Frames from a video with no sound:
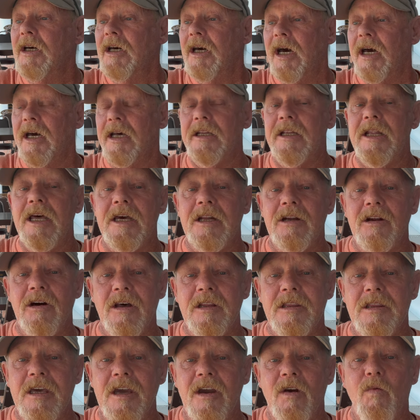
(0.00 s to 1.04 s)
And then I
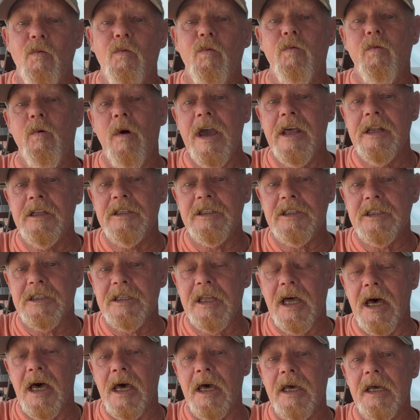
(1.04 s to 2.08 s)
think
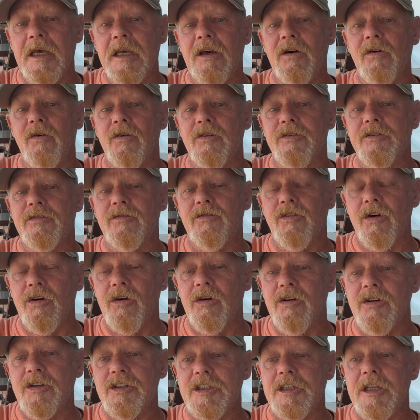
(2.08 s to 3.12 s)
Wednesday or
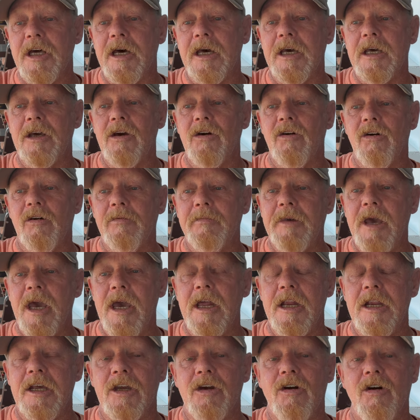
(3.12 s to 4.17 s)
Thursday I'm
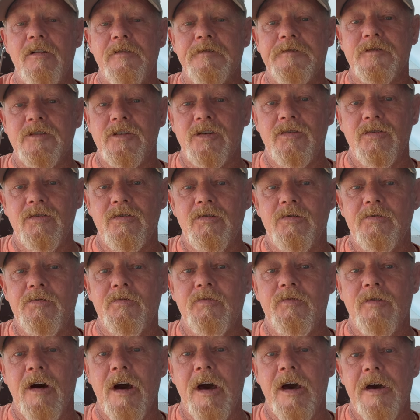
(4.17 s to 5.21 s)
heading off to
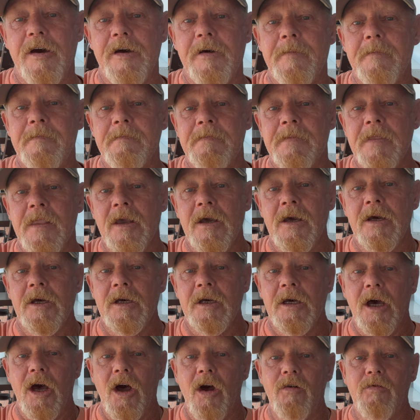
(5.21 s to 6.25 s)

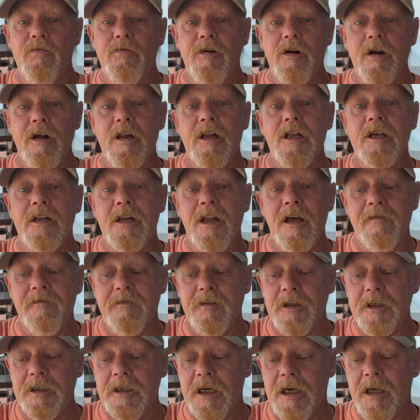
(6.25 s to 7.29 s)
uh, a really
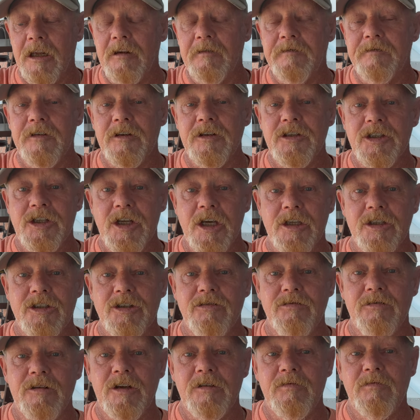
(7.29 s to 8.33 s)
lovely elephant
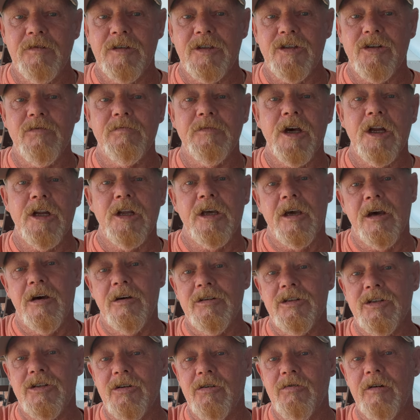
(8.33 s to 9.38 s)
sanctuary, which I'm going to go
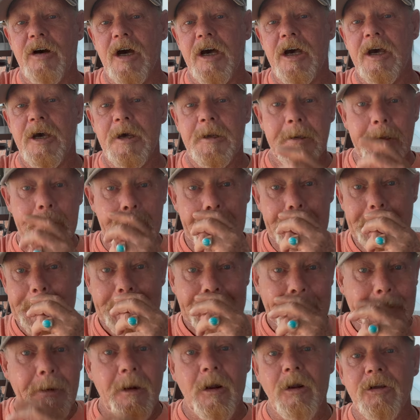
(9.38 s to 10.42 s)
to, and
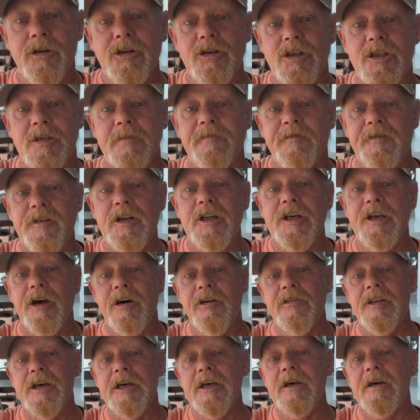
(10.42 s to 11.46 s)
I'll do some video
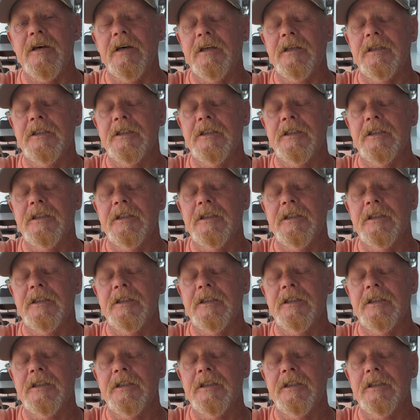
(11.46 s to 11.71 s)
there.